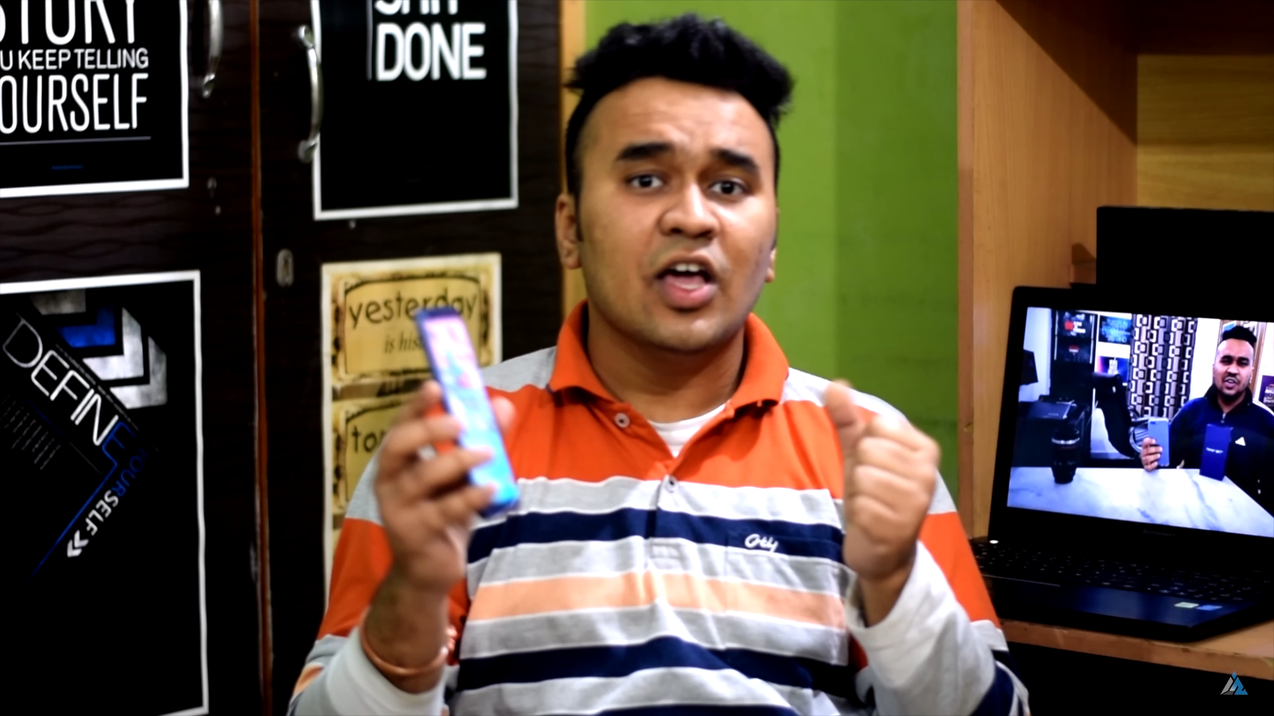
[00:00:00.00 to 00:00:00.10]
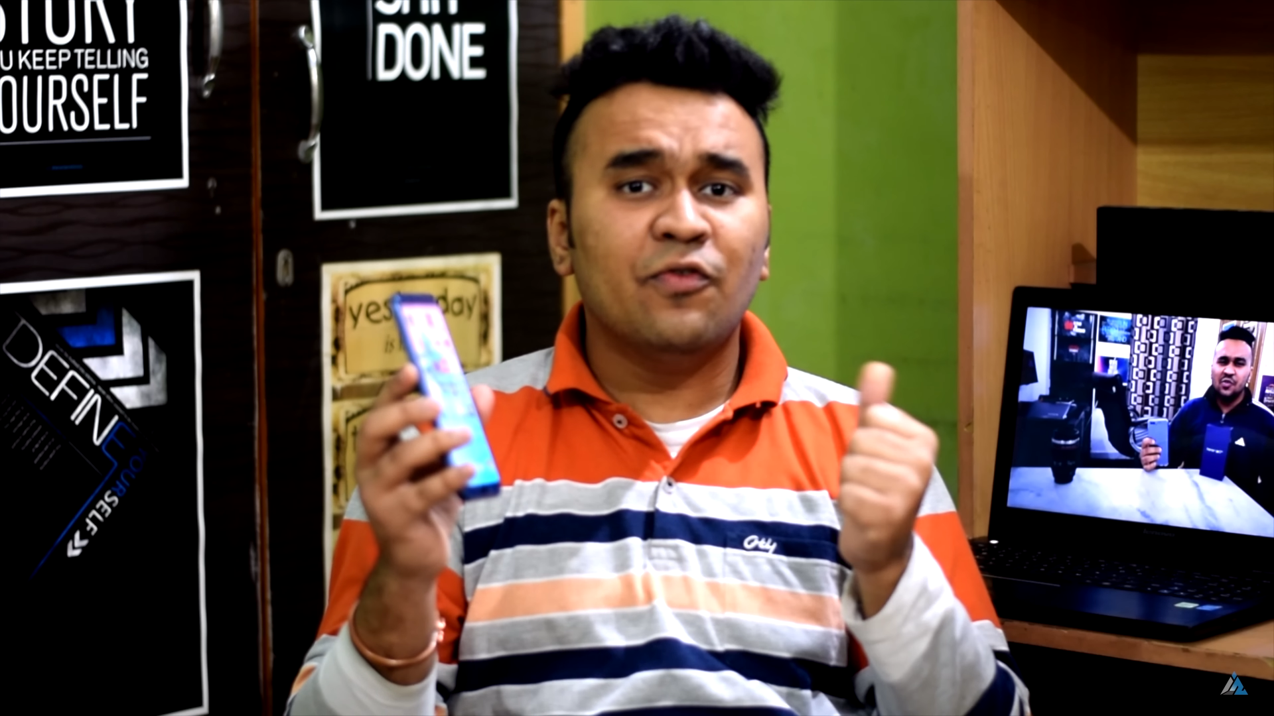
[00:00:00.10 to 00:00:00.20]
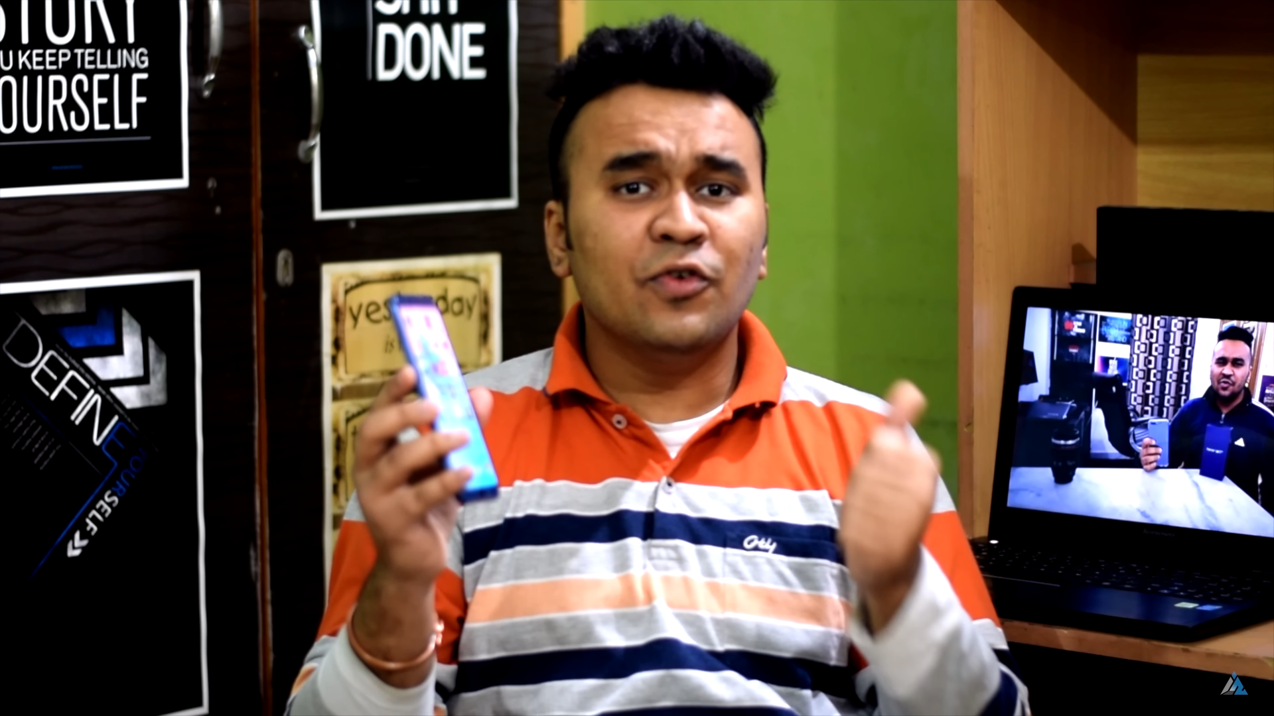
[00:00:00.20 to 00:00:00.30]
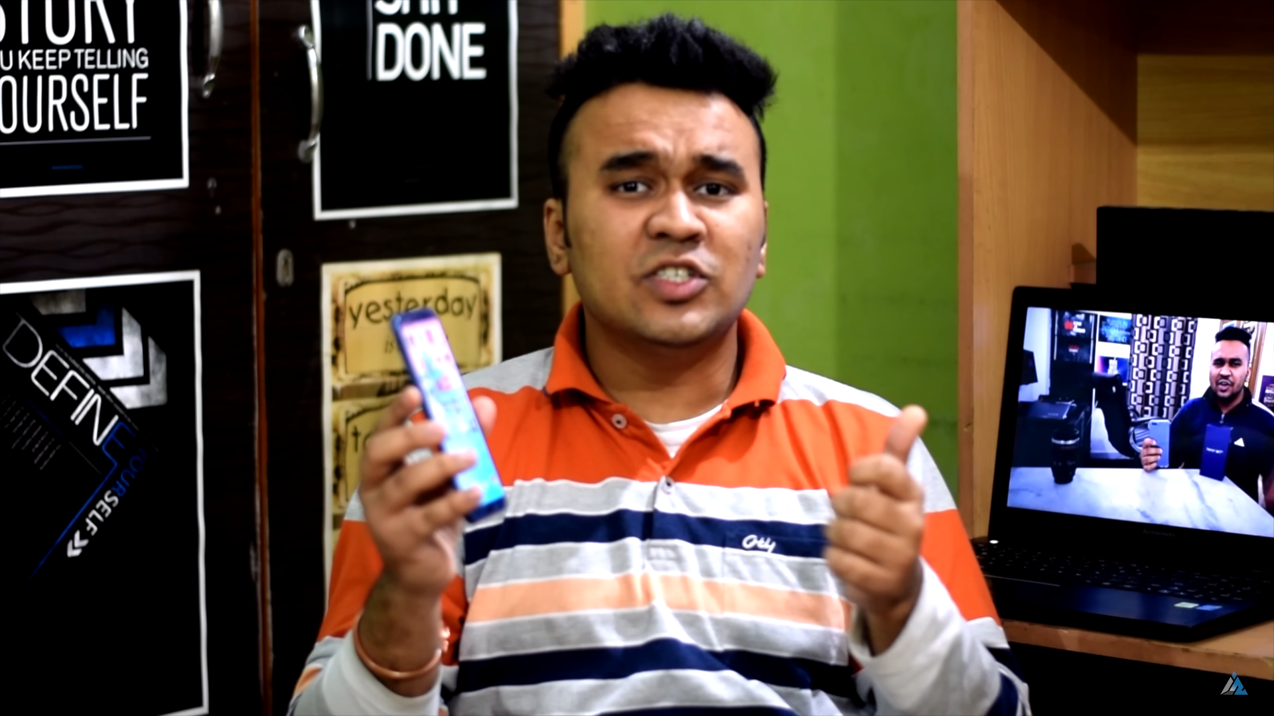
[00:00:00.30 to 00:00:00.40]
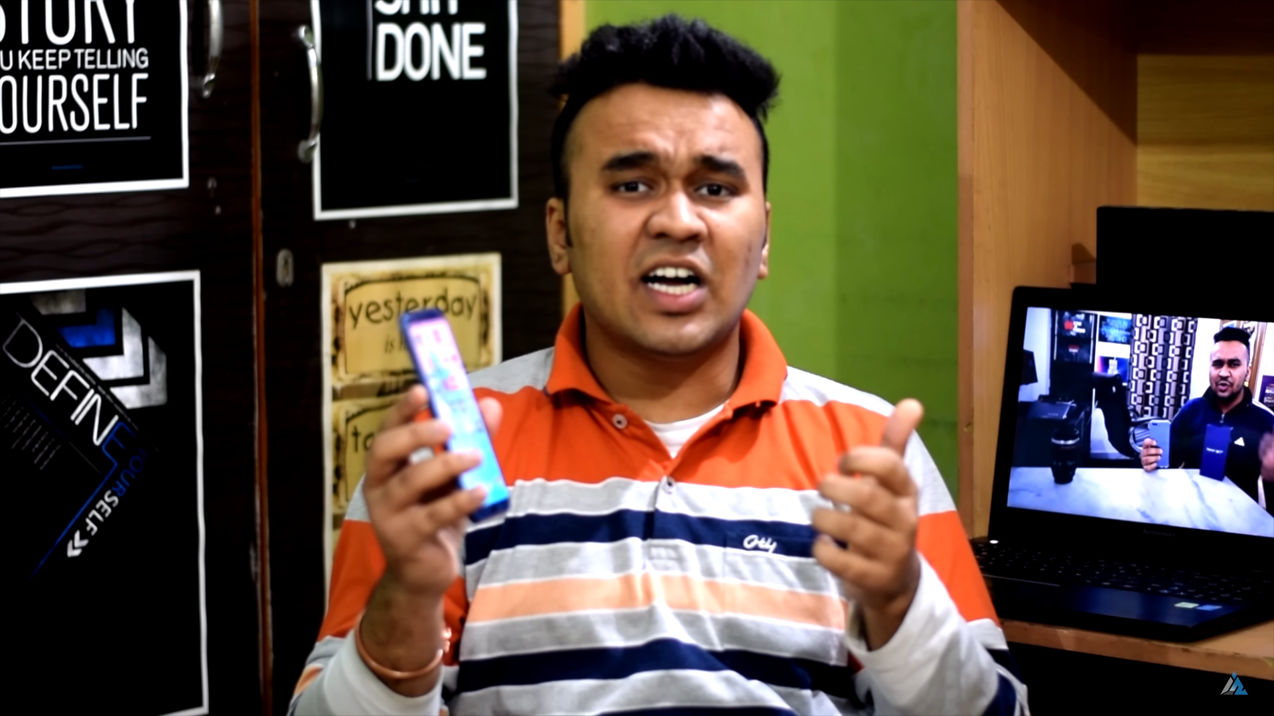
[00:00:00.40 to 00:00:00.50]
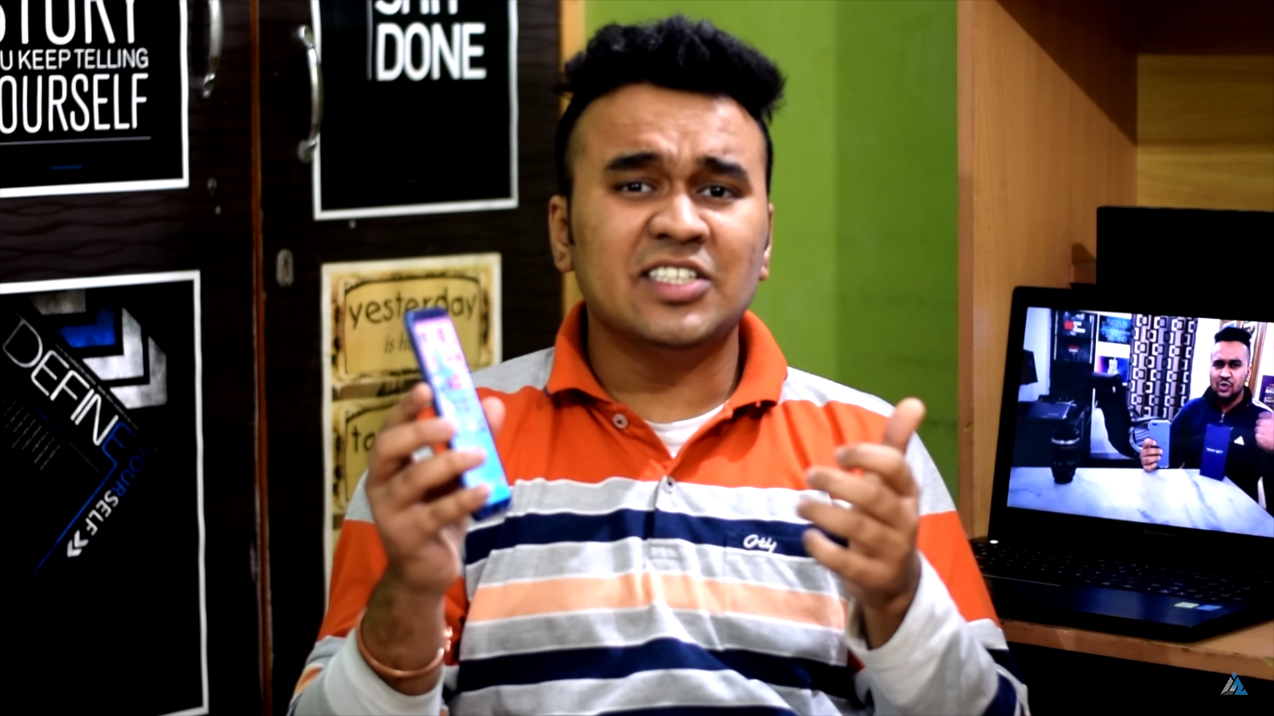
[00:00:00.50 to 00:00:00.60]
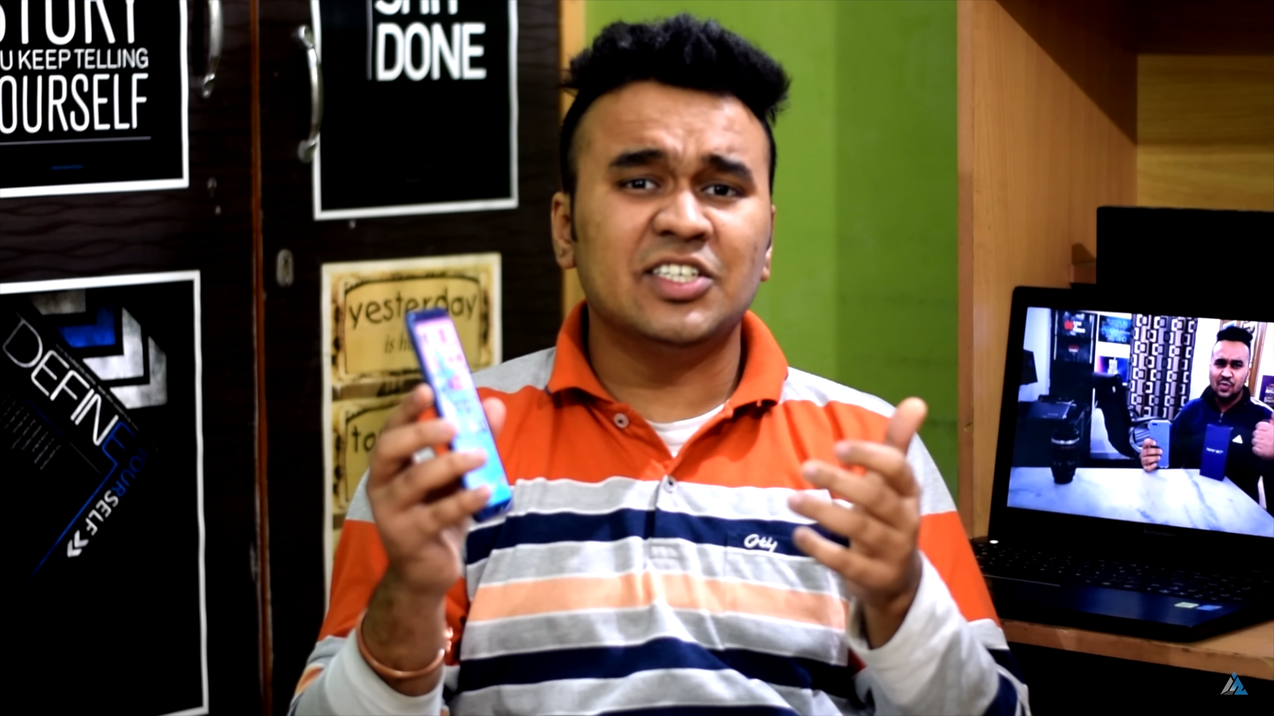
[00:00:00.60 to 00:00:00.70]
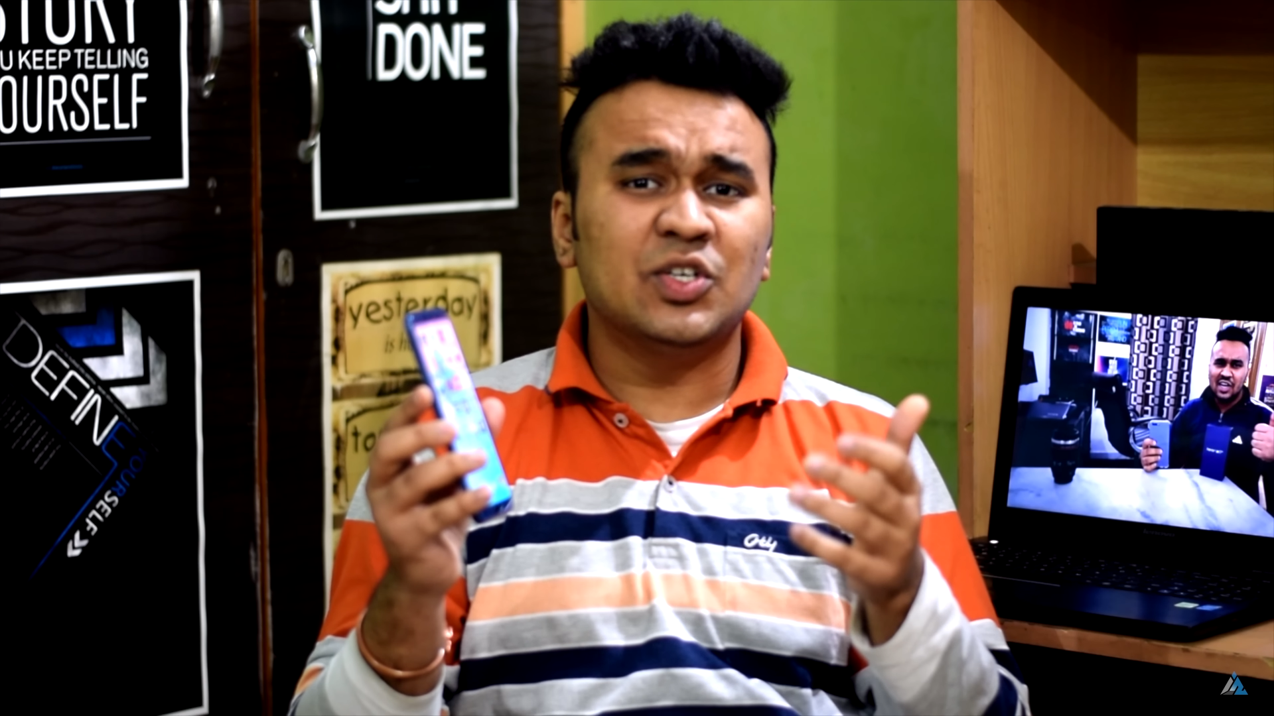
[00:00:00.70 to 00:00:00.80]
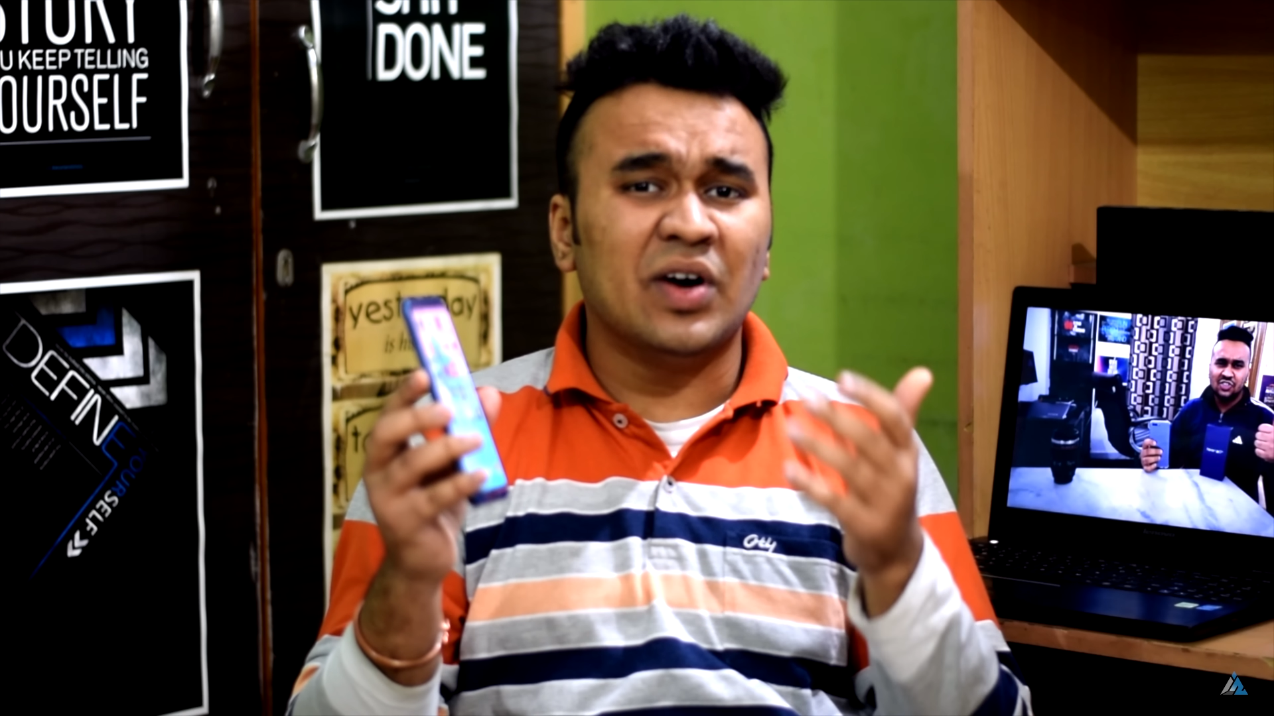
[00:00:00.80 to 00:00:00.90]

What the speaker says: If you charge it to